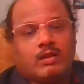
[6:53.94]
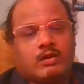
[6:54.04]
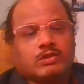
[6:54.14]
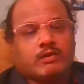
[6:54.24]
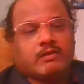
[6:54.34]

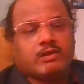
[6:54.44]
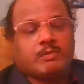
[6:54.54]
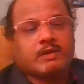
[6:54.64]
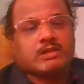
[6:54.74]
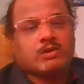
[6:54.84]
So one of the
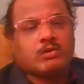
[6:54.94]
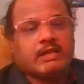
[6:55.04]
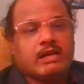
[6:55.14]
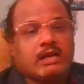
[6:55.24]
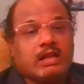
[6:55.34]
person told
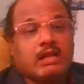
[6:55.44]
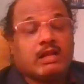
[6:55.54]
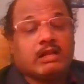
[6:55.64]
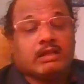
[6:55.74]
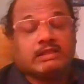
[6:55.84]
that,
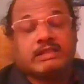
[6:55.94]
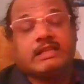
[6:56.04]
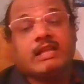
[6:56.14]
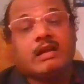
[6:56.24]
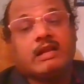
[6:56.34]
see
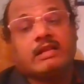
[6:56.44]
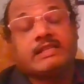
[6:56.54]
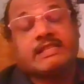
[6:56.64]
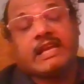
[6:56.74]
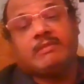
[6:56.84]
the
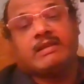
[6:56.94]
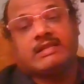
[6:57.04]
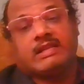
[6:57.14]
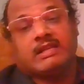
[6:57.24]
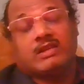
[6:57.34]
chain
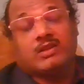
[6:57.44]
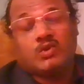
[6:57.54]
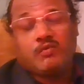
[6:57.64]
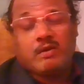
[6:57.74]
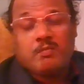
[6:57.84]
basically. So
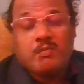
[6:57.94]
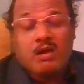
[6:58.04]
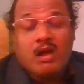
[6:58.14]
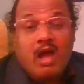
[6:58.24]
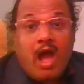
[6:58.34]
from
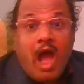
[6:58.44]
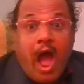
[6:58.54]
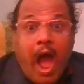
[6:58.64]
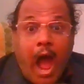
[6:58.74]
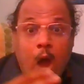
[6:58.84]

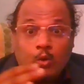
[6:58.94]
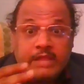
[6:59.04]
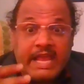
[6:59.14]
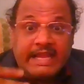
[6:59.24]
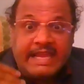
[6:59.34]
how
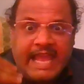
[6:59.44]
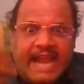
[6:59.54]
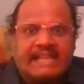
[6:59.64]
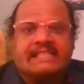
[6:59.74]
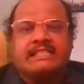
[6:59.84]
they
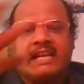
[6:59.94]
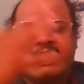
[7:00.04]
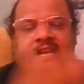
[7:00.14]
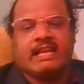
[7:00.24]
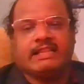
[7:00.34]
gets the
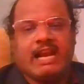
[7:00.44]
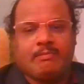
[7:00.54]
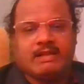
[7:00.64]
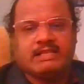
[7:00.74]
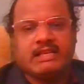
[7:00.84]
data, that
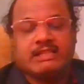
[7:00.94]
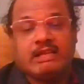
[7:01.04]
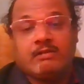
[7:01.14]
basically is the